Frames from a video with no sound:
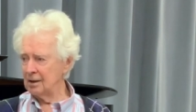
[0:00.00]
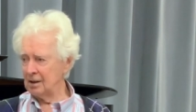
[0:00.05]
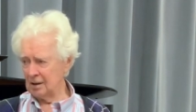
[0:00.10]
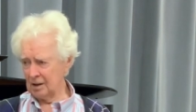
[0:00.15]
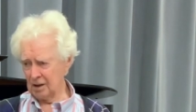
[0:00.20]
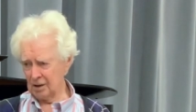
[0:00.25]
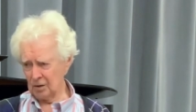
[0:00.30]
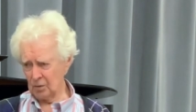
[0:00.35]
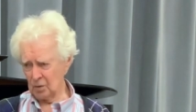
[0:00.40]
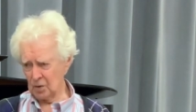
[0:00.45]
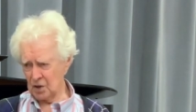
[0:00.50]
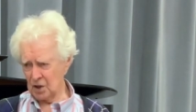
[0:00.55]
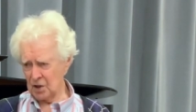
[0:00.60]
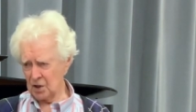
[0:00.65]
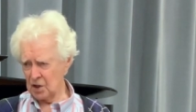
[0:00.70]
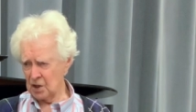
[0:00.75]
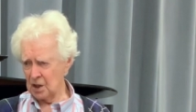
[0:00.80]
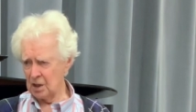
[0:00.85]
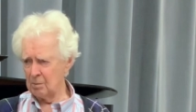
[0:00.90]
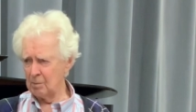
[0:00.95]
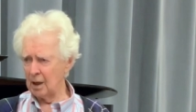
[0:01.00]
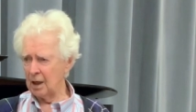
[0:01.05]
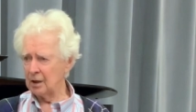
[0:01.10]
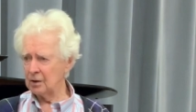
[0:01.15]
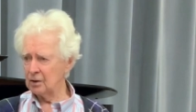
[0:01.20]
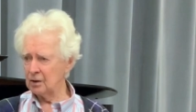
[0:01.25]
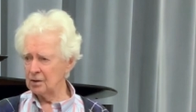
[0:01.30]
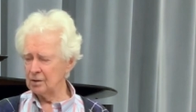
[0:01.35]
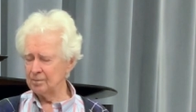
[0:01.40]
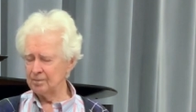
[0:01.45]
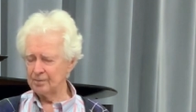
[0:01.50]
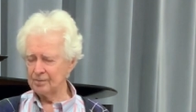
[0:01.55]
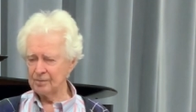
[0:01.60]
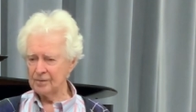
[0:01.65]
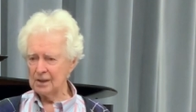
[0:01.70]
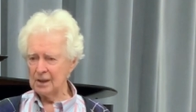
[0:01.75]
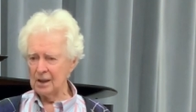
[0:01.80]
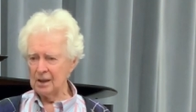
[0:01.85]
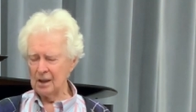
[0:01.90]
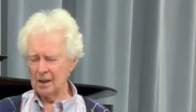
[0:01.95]
and it was in C minor,
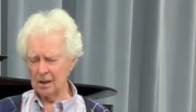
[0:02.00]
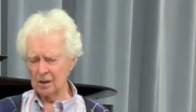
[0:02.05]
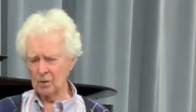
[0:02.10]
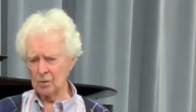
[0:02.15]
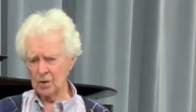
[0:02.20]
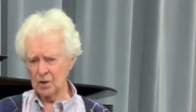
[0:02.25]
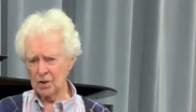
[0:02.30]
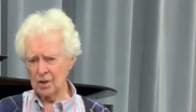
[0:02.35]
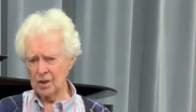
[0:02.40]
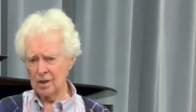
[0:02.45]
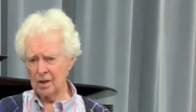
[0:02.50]
and it was